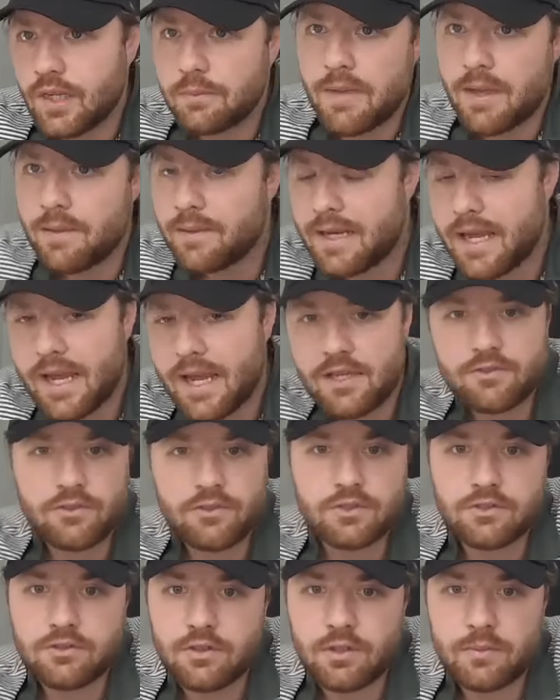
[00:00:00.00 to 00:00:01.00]
maybe
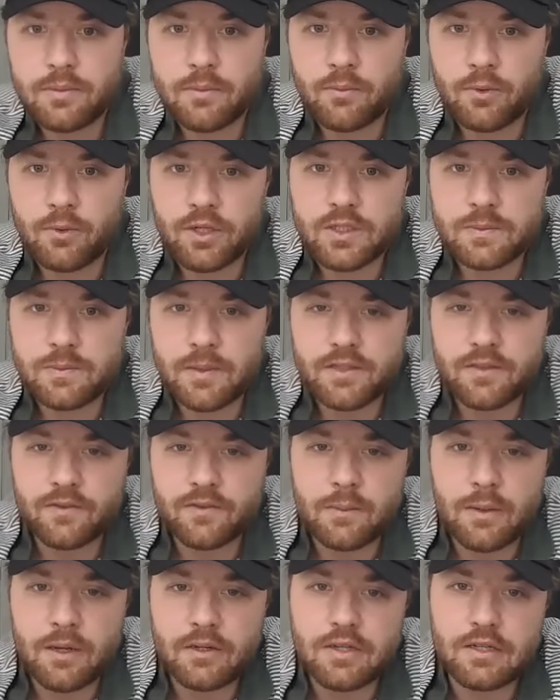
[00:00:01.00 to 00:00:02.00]
Nashville's a little bit more
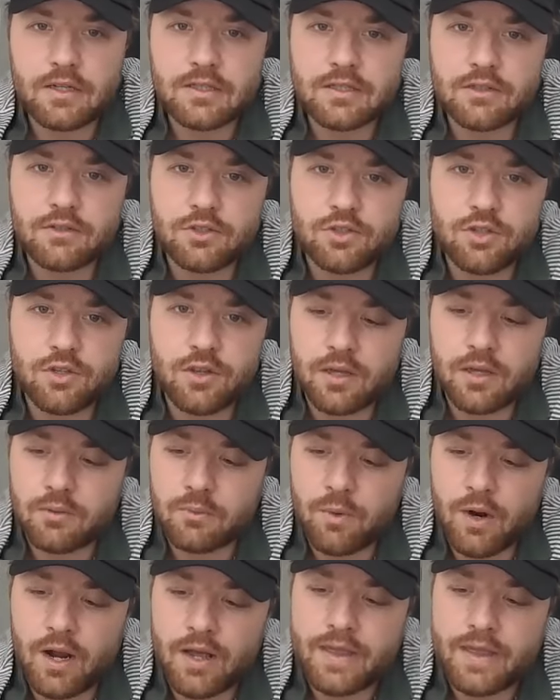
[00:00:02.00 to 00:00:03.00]
expensive. I'm not necessarily sure
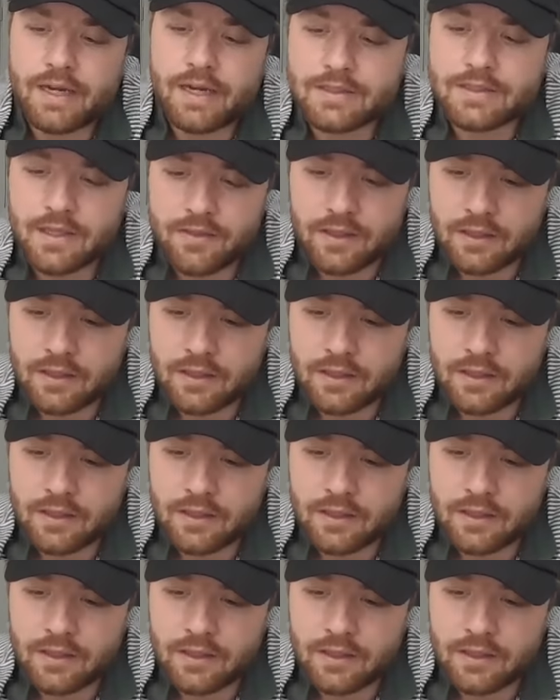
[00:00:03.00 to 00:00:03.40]
why that is.